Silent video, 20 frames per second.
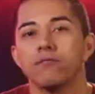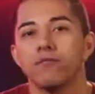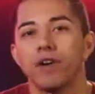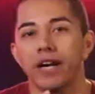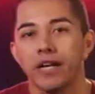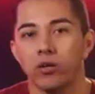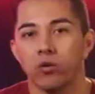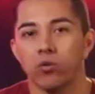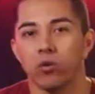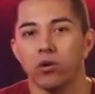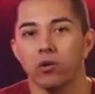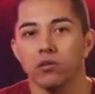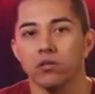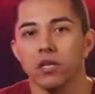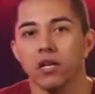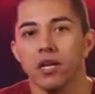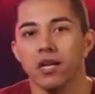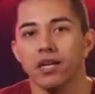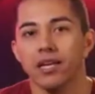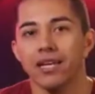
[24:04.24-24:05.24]

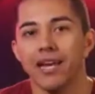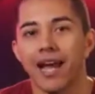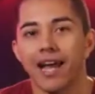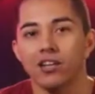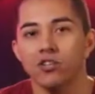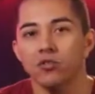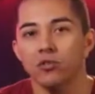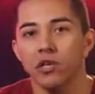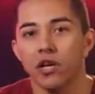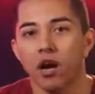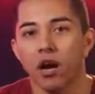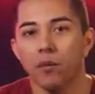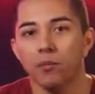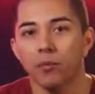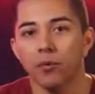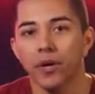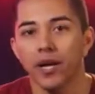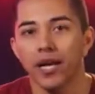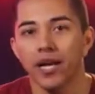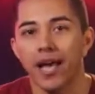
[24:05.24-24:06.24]
Firewalls can actually
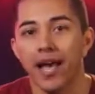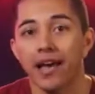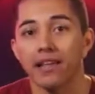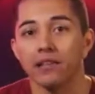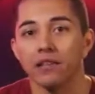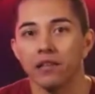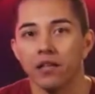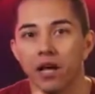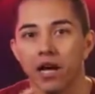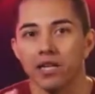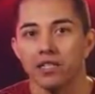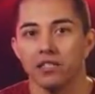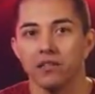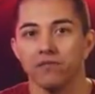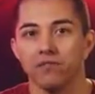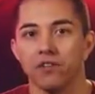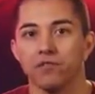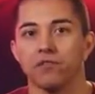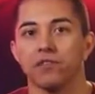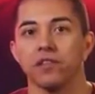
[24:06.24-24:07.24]
operate at lots
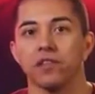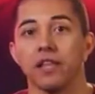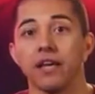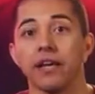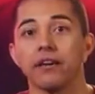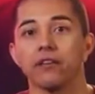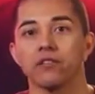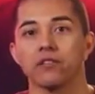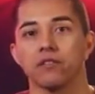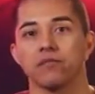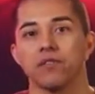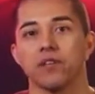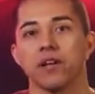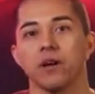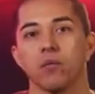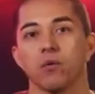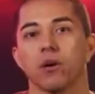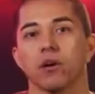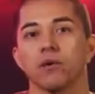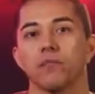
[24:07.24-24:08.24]
of different layers of the
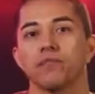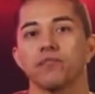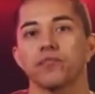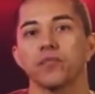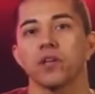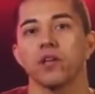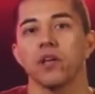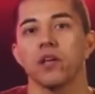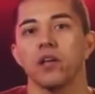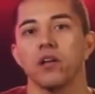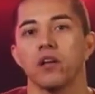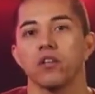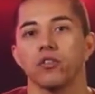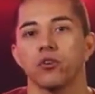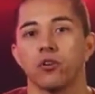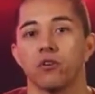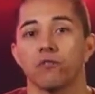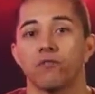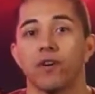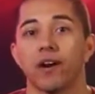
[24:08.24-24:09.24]
network.
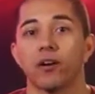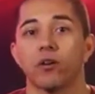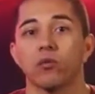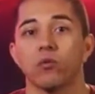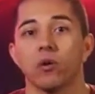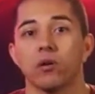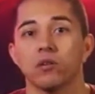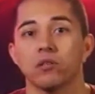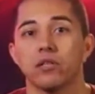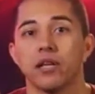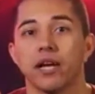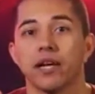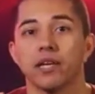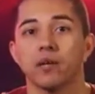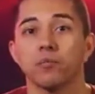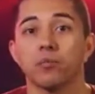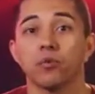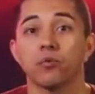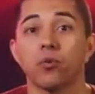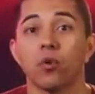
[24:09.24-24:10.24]
There are firewalls
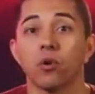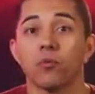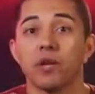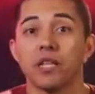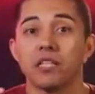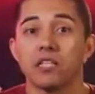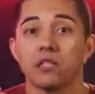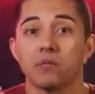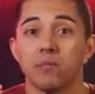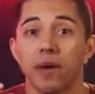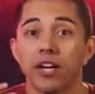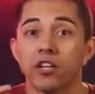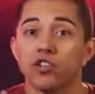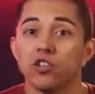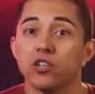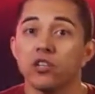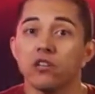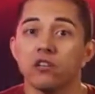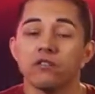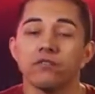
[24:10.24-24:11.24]
that can perform
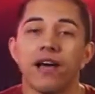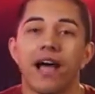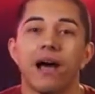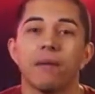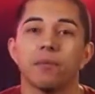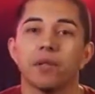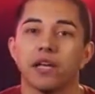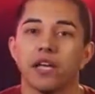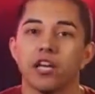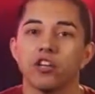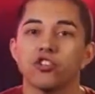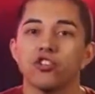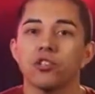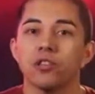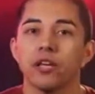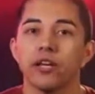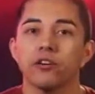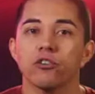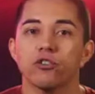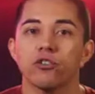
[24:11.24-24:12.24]
inspection of
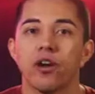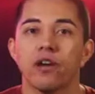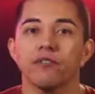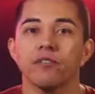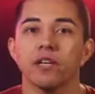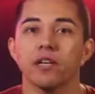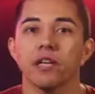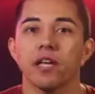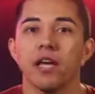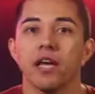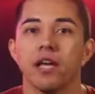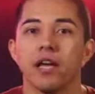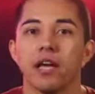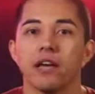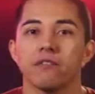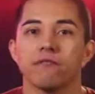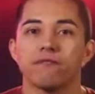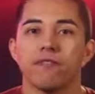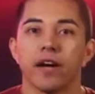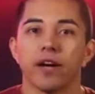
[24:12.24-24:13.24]
application layer traffic
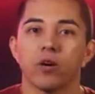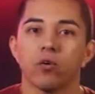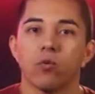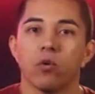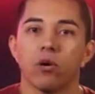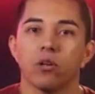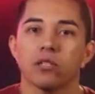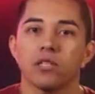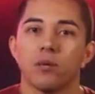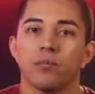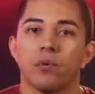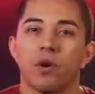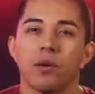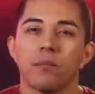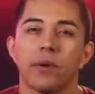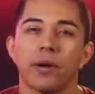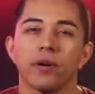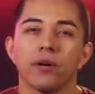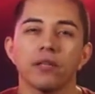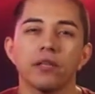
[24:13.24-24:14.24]
and firewalls that
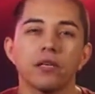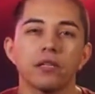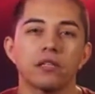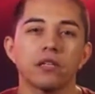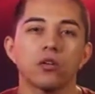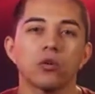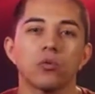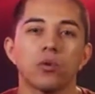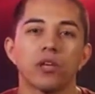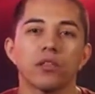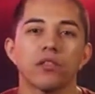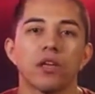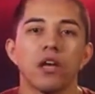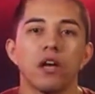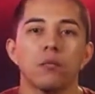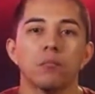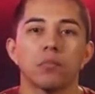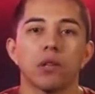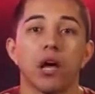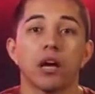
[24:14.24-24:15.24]
primarily deal with
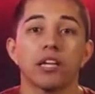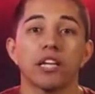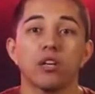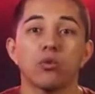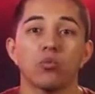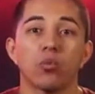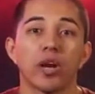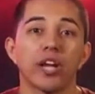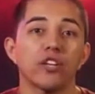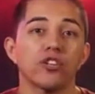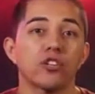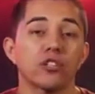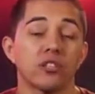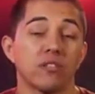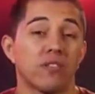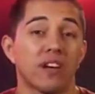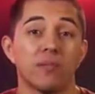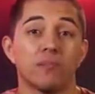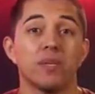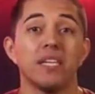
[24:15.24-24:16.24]
blocking
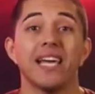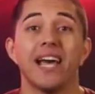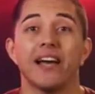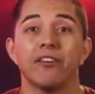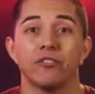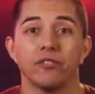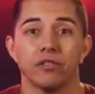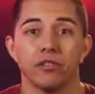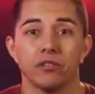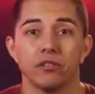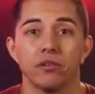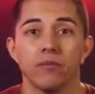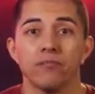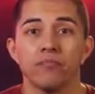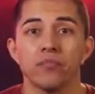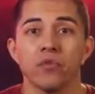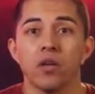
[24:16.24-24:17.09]
ranges of IP addresses.